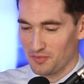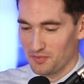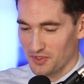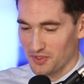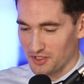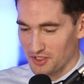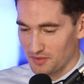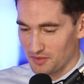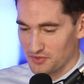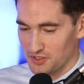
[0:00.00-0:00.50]

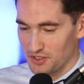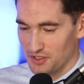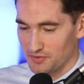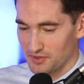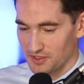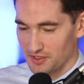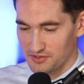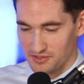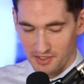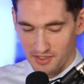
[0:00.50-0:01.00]
but I come to you
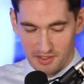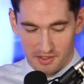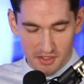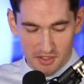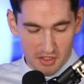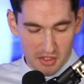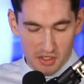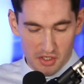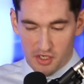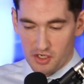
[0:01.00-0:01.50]
and I say,
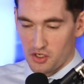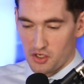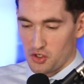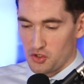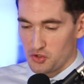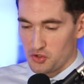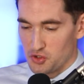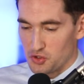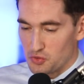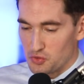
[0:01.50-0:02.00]

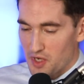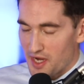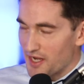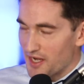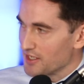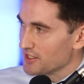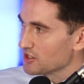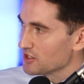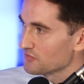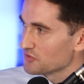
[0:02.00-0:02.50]
do
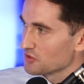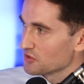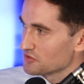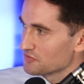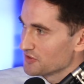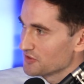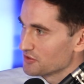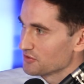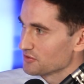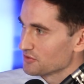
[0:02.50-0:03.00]
any of those
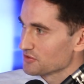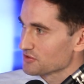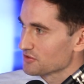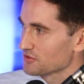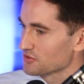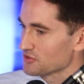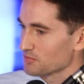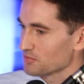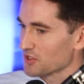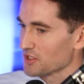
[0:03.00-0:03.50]
figures
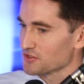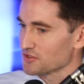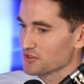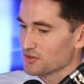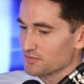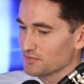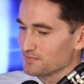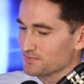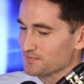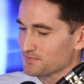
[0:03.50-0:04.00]
surprise you?